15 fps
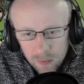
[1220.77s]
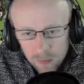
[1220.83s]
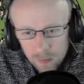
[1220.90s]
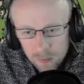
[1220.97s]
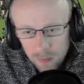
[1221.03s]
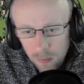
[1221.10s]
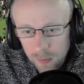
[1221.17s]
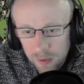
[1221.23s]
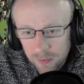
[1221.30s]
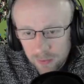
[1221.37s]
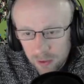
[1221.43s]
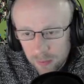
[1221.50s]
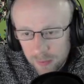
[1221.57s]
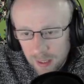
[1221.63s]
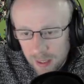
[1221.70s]
Well, we're going to have to
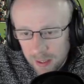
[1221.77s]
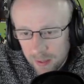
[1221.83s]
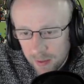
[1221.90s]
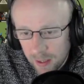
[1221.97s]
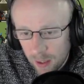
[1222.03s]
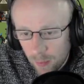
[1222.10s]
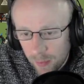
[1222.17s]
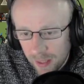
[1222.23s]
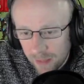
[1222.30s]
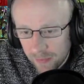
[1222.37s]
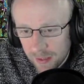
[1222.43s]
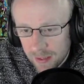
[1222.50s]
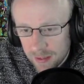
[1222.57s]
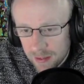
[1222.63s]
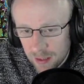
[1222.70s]
come down here and help out.
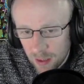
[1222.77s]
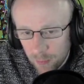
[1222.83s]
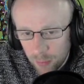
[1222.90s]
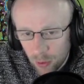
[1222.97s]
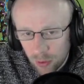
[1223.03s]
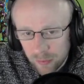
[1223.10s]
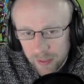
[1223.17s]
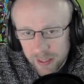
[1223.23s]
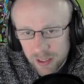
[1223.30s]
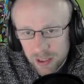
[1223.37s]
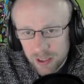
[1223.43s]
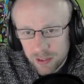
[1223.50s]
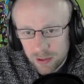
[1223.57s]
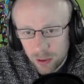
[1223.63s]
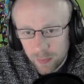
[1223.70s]
These poor
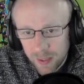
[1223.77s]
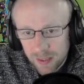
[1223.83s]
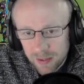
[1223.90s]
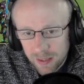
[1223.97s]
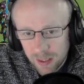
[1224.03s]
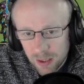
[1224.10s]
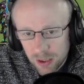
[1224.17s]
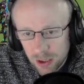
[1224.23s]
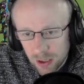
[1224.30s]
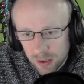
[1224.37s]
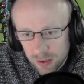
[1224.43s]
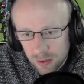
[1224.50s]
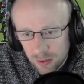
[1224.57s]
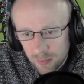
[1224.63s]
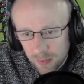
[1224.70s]
wretches are about to get shot
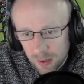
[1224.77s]
up.